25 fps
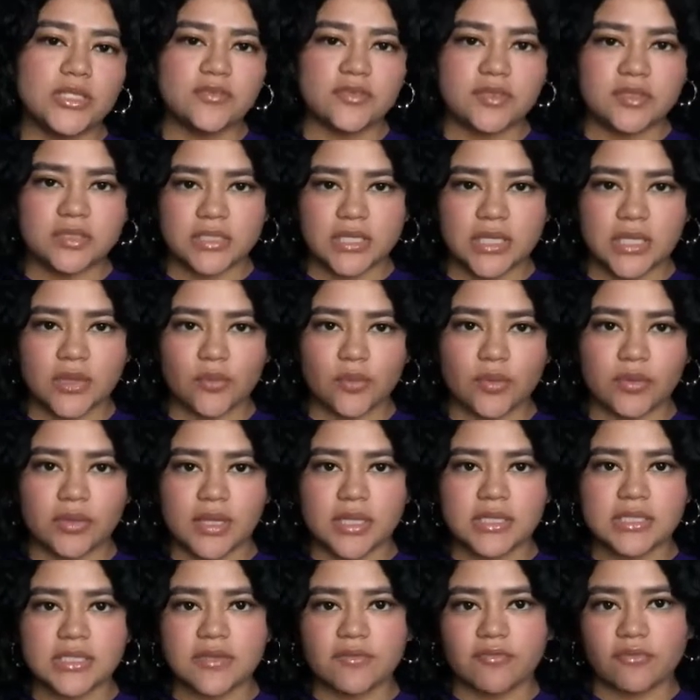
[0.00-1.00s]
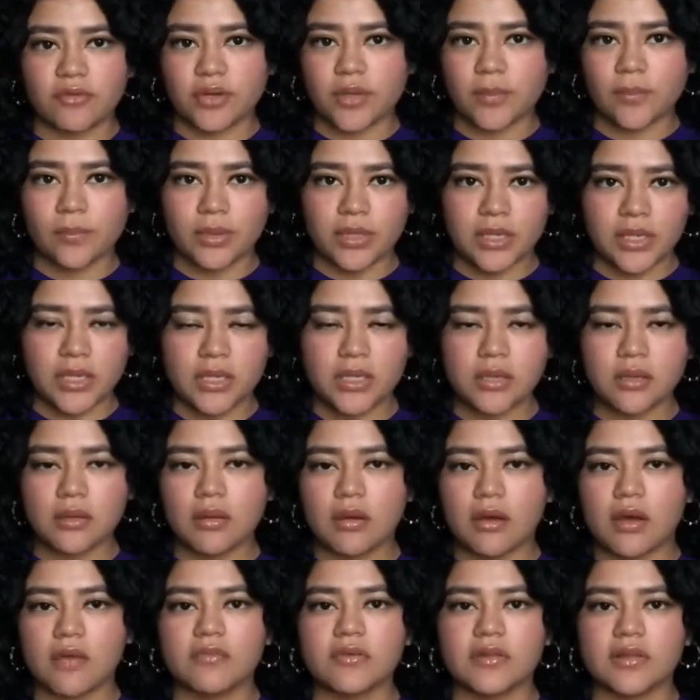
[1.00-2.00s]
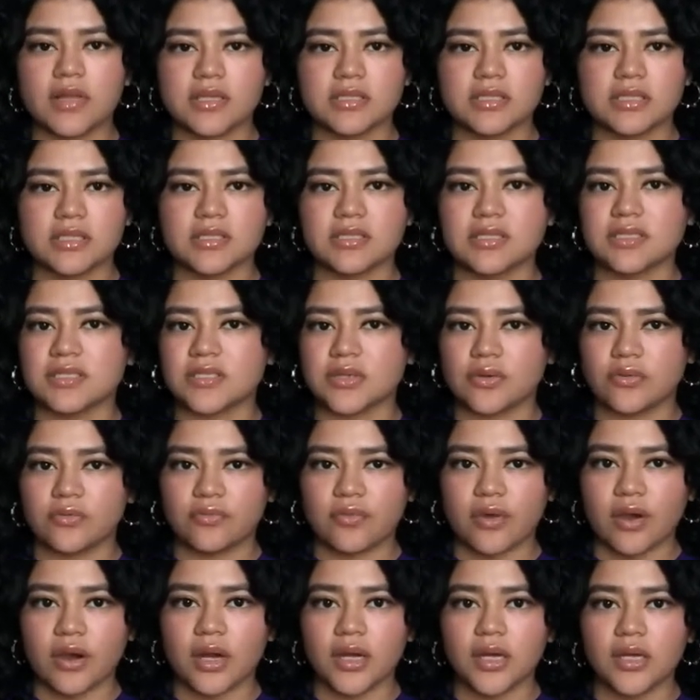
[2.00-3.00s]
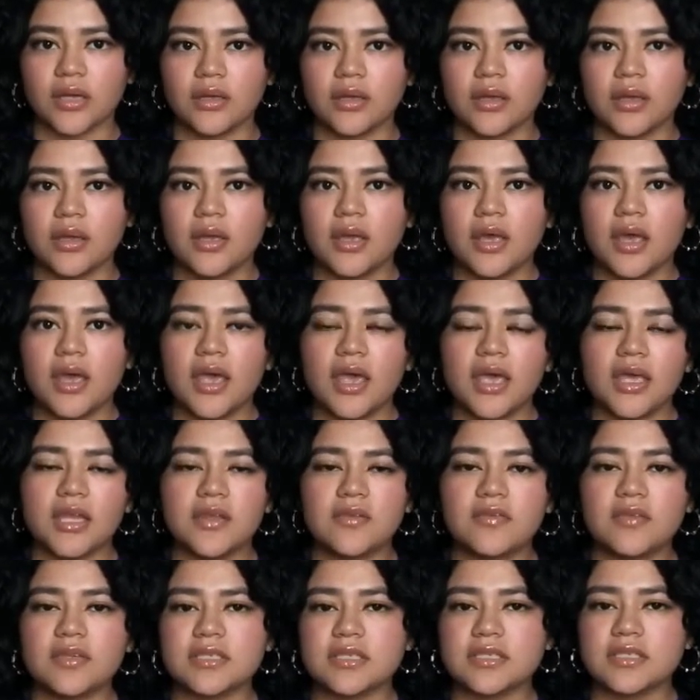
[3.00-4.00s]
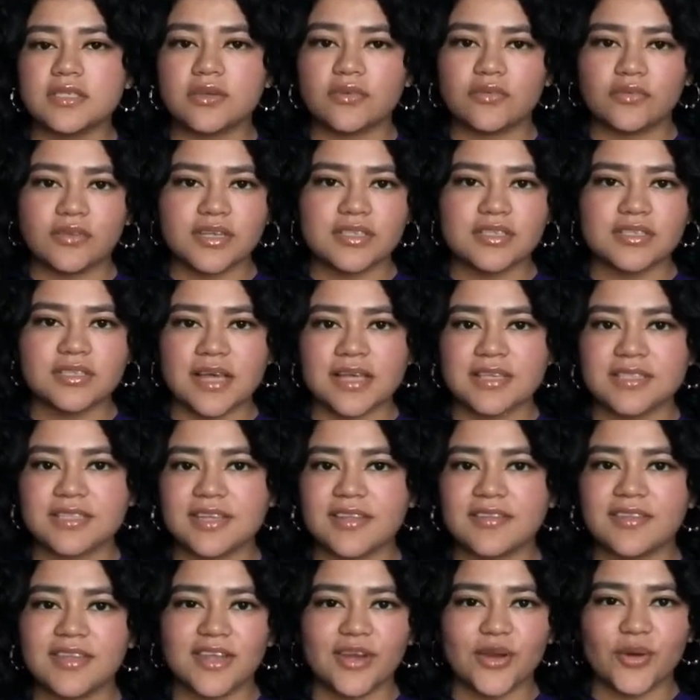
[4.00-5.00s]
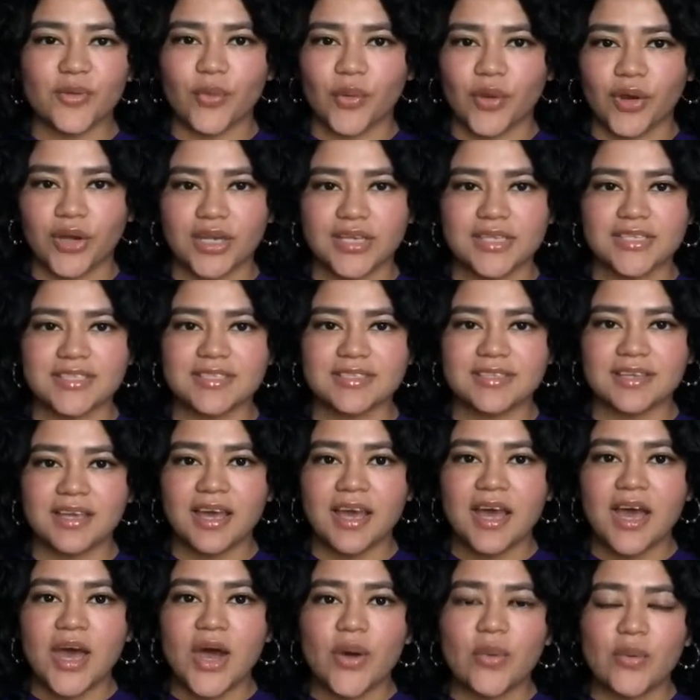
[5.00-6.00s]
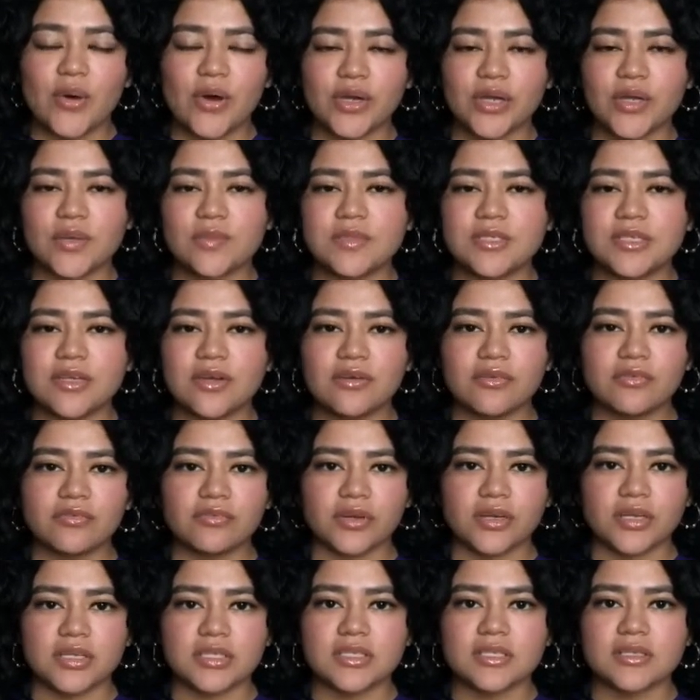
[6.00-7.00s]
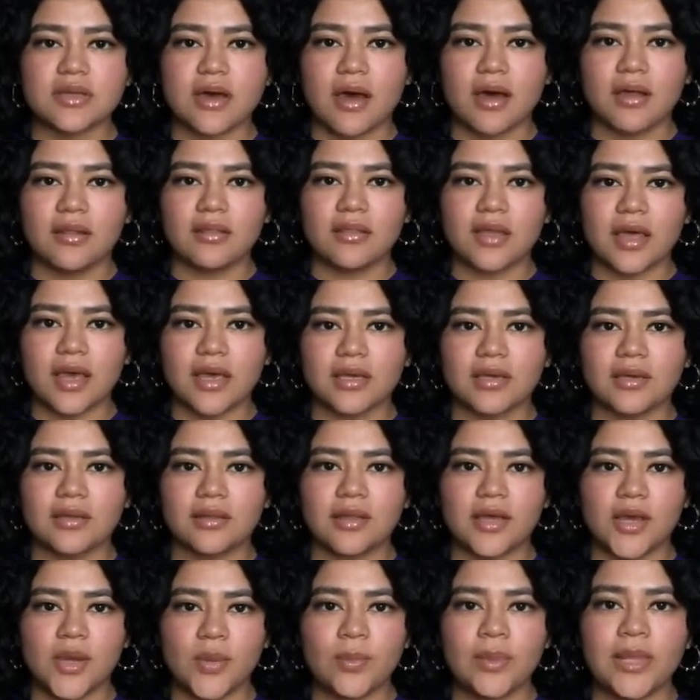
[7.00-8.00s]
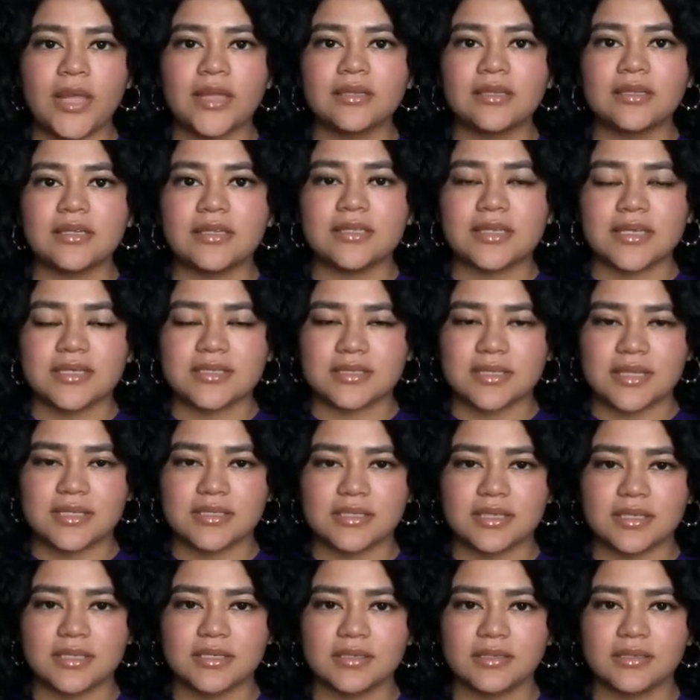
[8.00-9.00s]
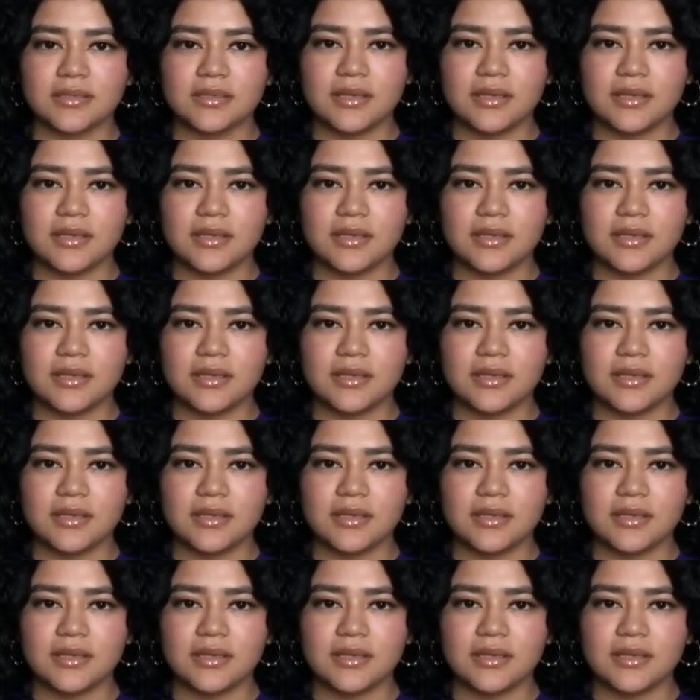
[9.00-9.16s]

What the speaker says: for sticking with us and for completing all the lessons so far. And if this is your first lesson, then no worries. Welcome to your first online Club Latinitas lesson.